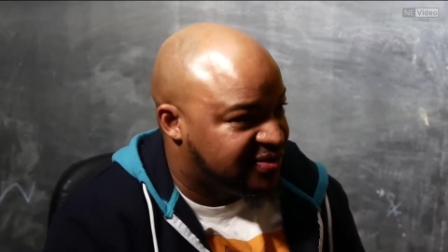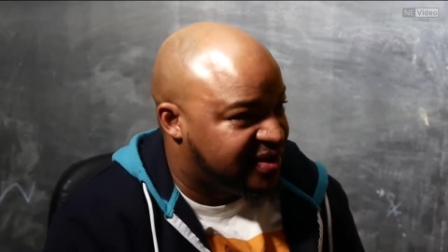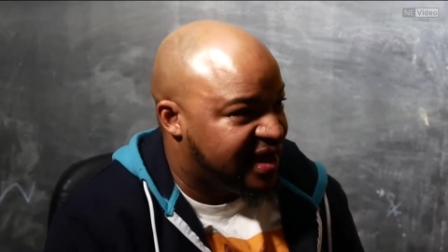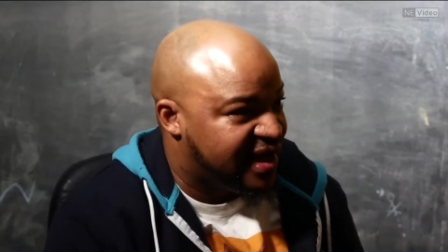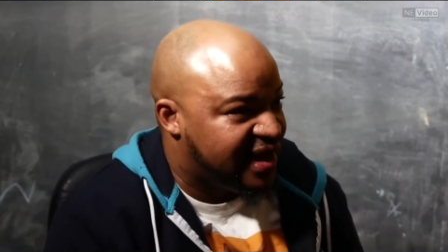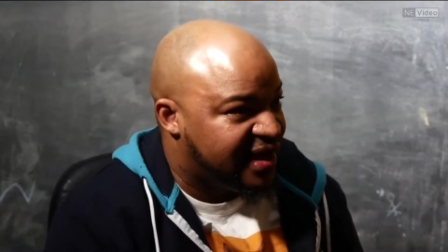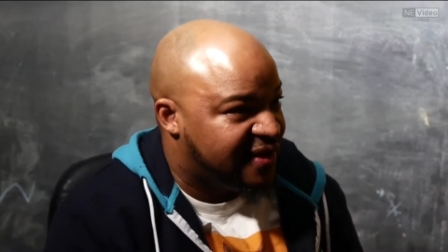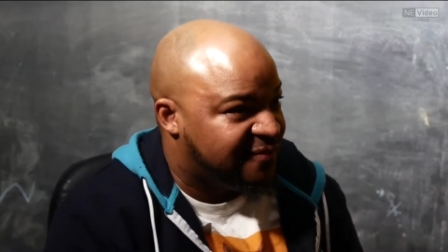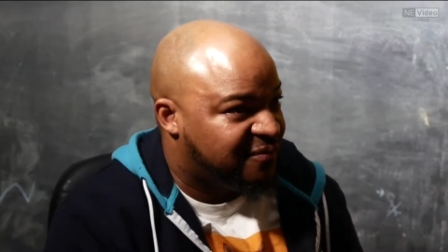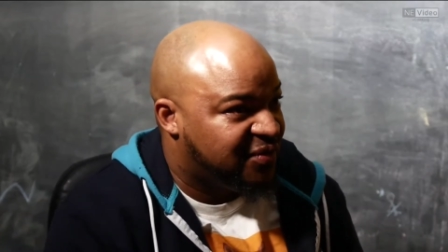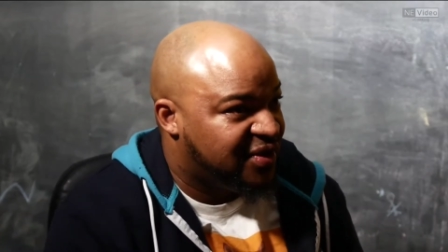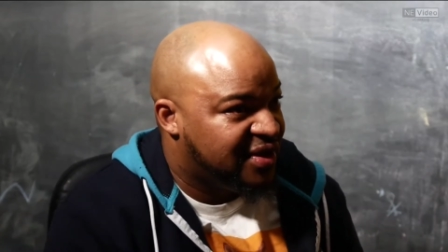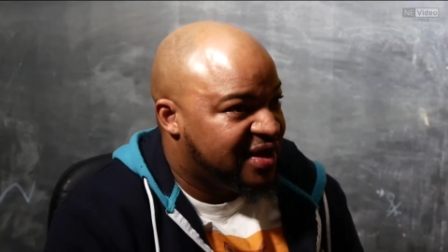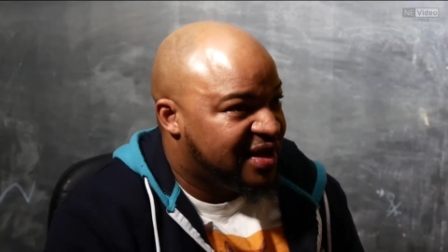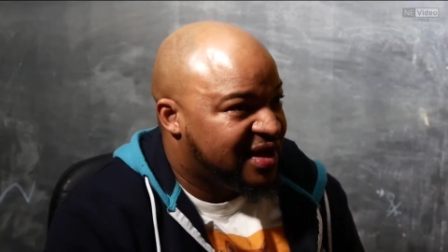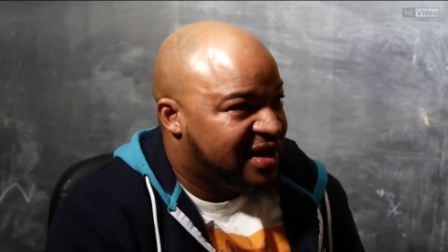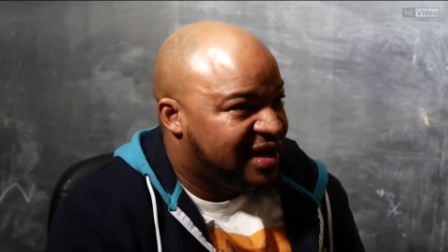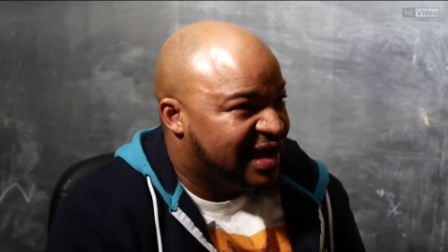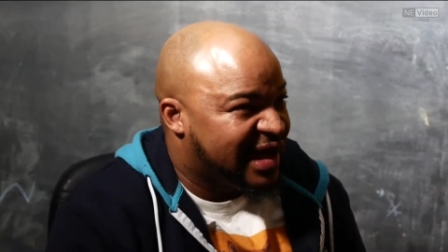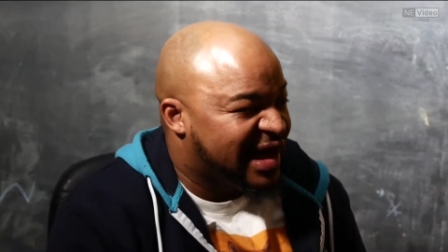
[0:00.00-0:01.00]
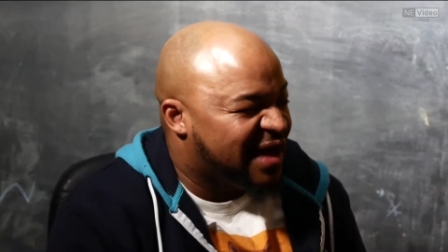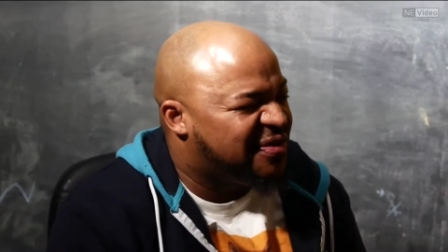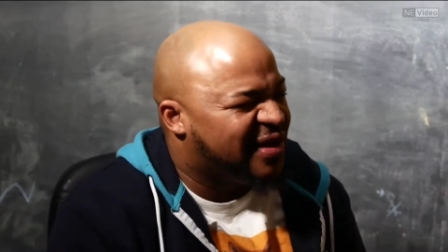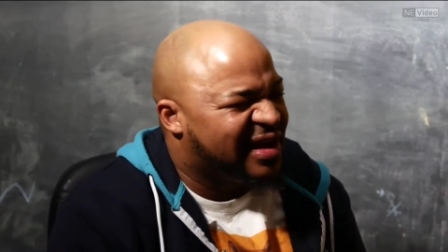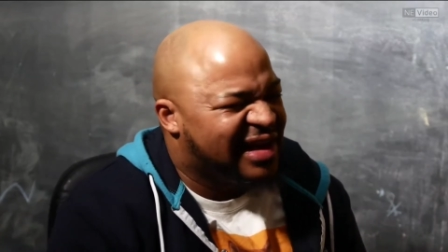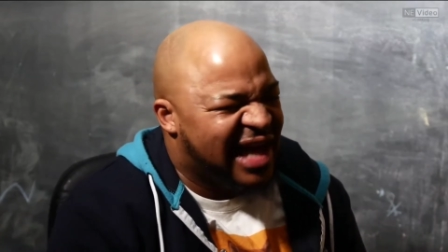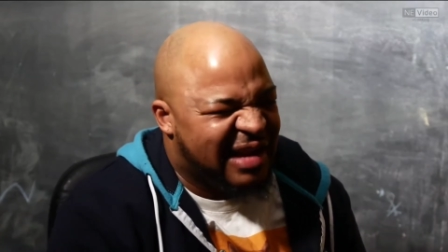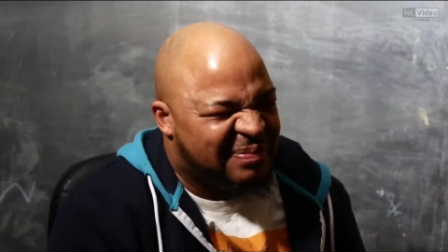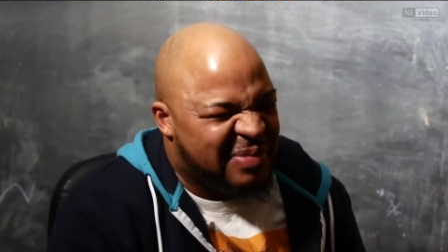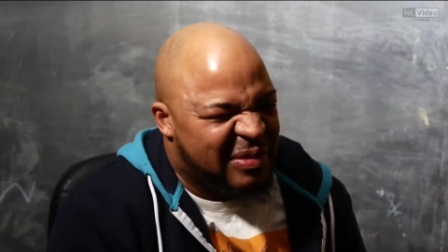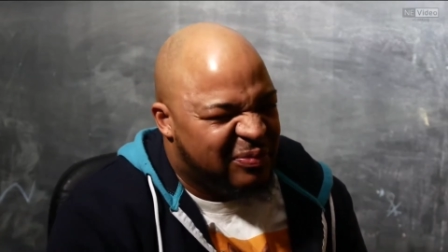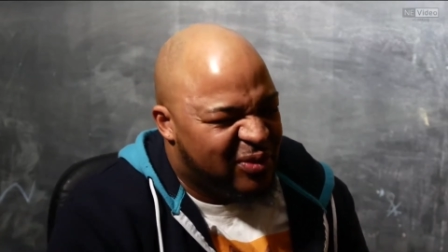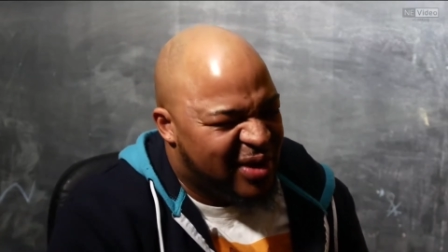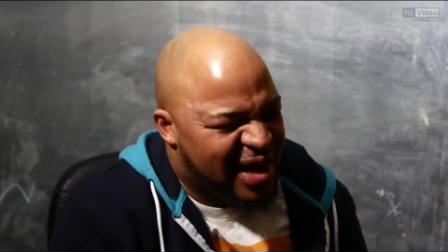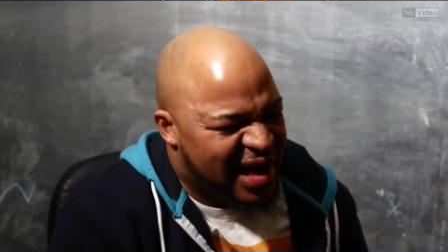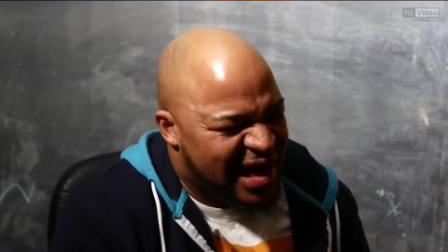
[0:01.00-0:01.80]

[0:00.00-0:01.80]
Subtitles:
You can't. Like, I think a lot of people